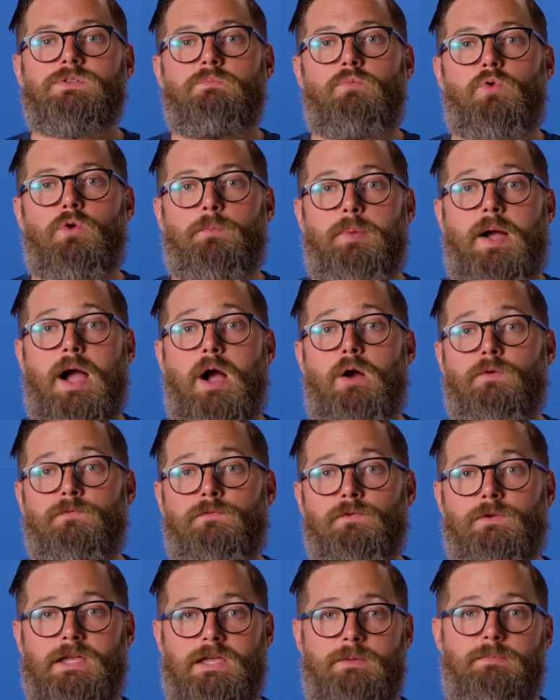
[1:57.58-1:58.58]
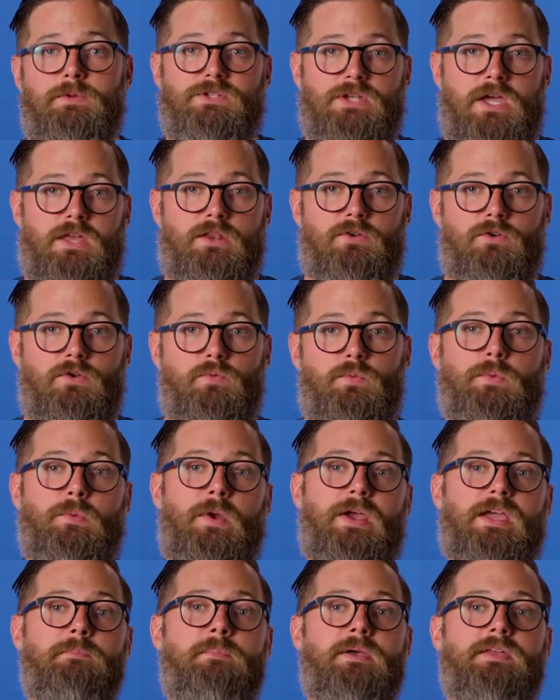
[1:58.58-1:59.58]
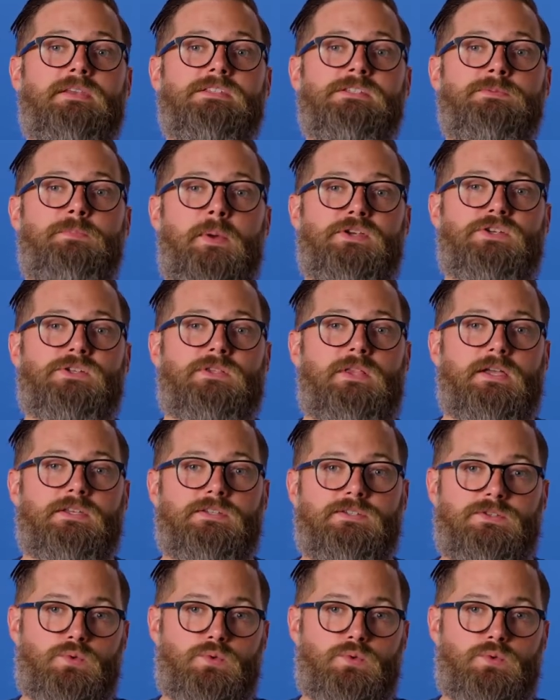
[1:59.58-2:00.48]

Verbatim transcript: a more powerful image editor, we recommend a specialized